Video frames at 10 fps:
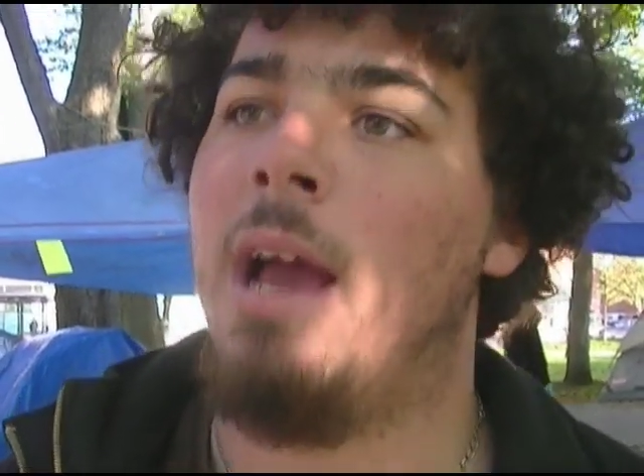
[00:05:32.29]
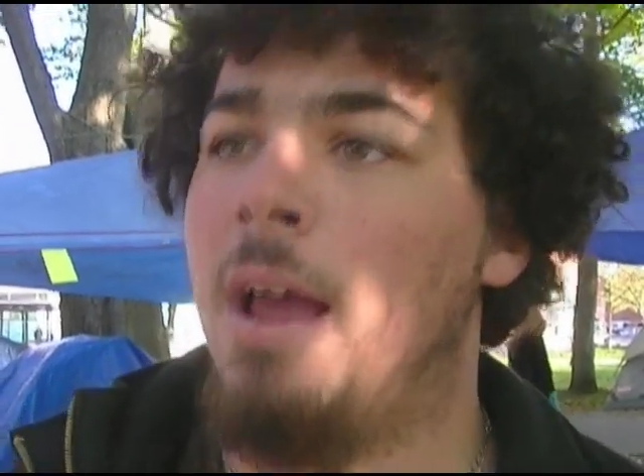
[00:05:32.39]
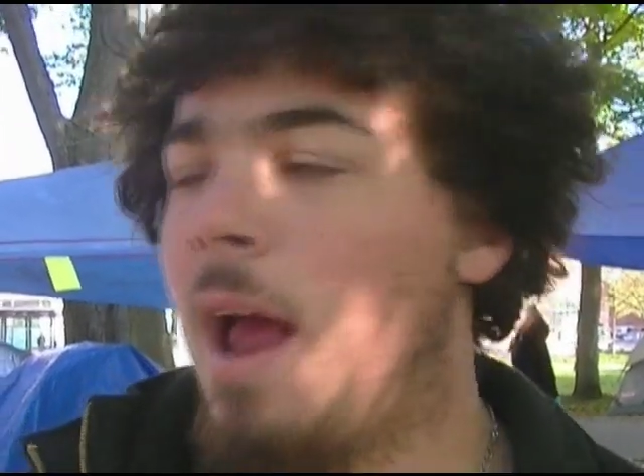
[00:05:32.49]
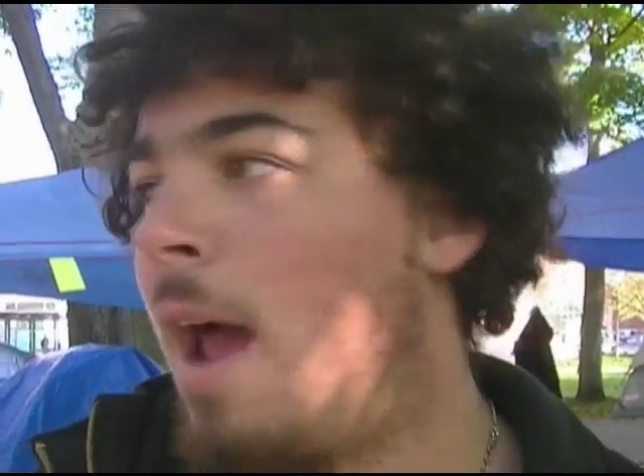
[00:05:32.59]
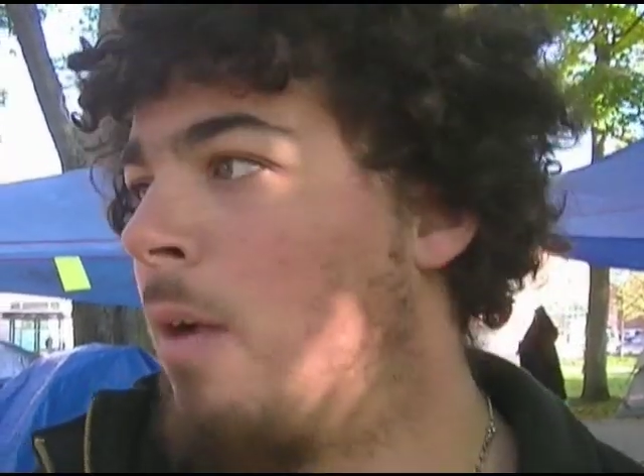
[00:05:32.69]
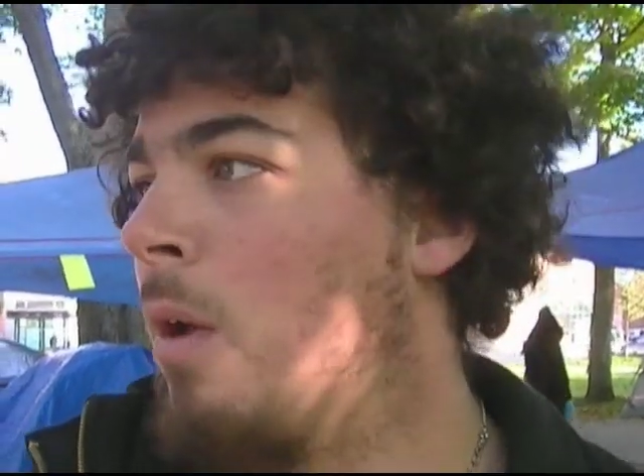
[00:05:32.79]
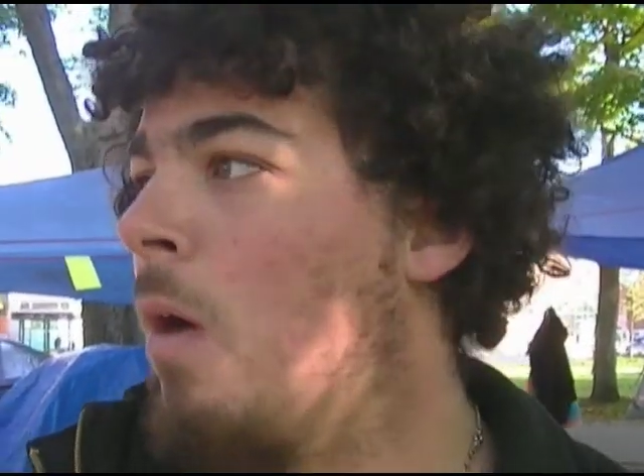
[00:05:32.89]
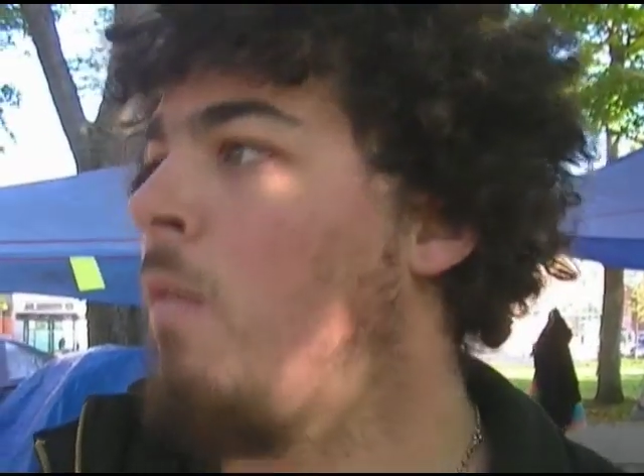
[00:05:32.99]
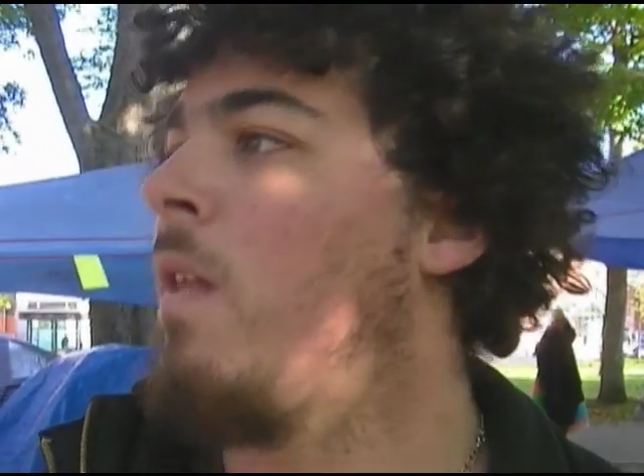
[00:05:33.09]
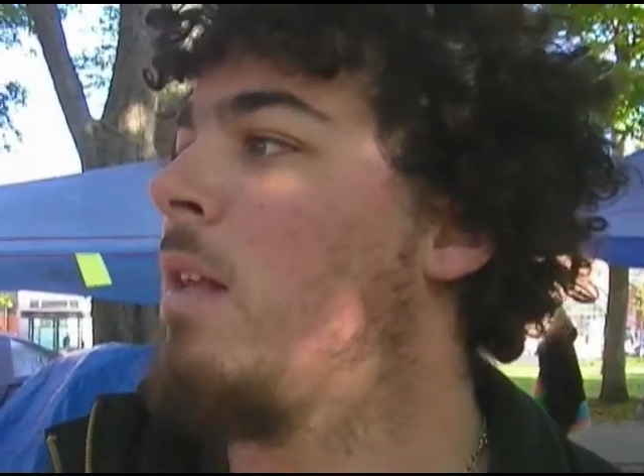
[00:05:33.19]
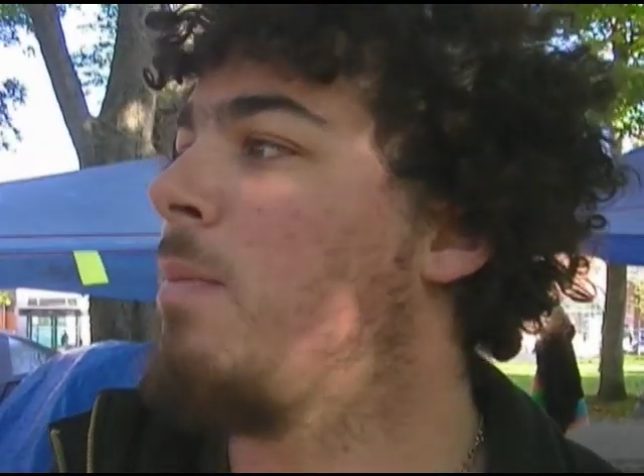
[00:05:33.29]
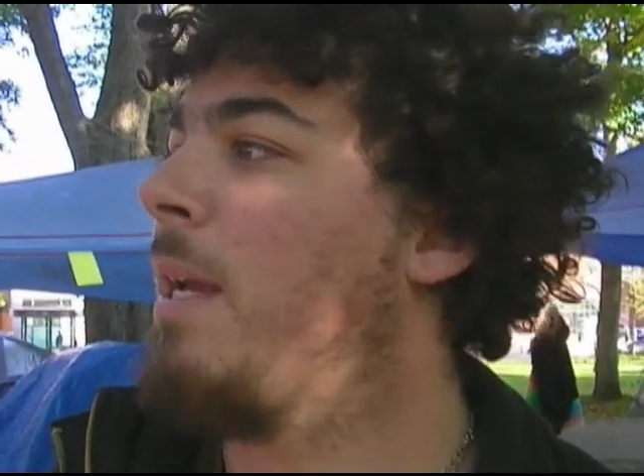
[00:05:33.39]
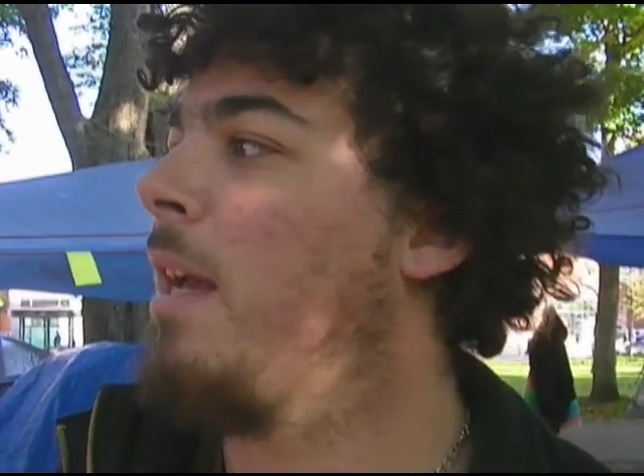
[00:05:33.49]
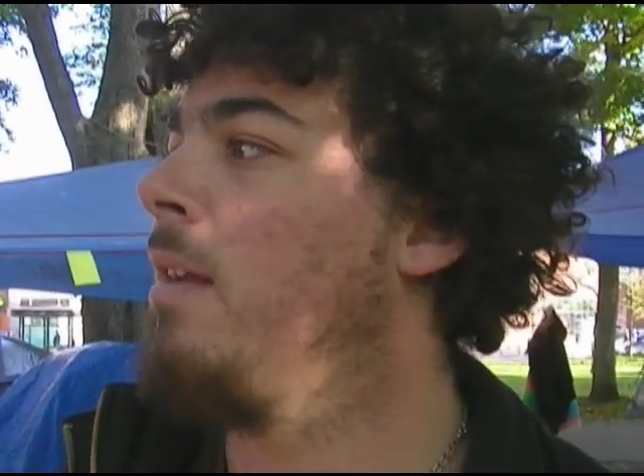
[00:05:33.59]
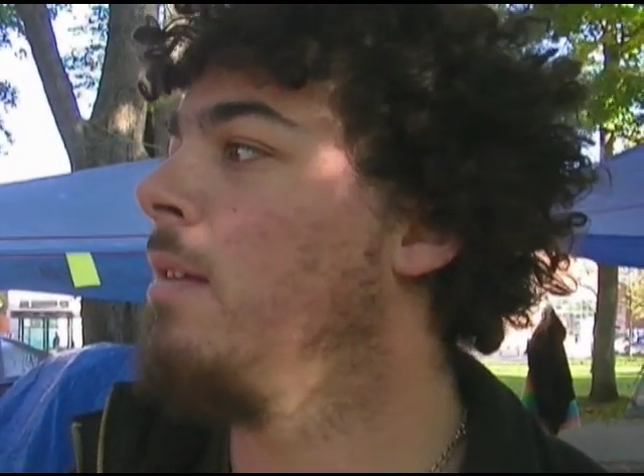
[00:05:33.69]
I, I don't know if that's
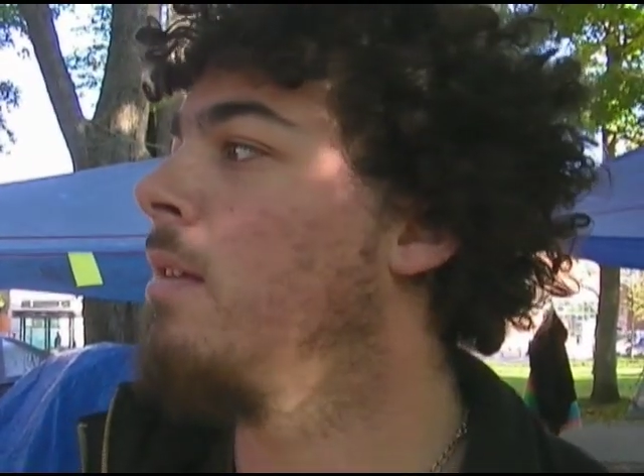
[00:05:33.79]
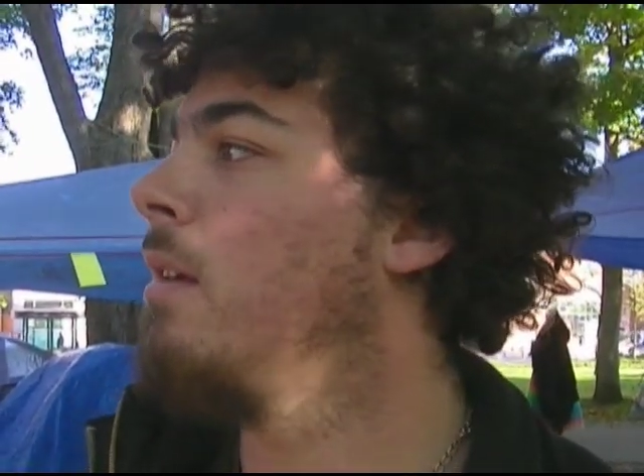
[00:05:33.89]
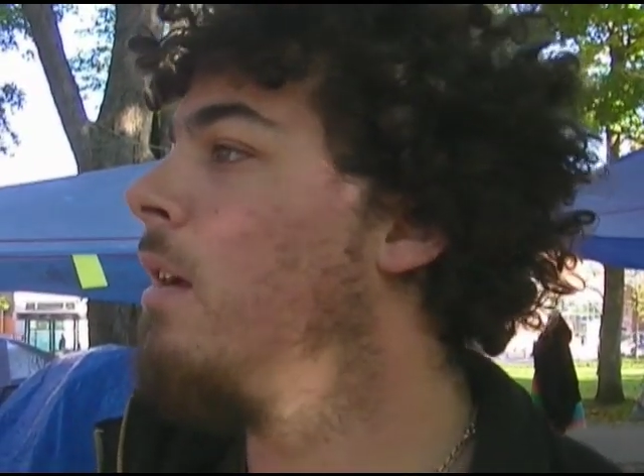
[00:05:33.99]
because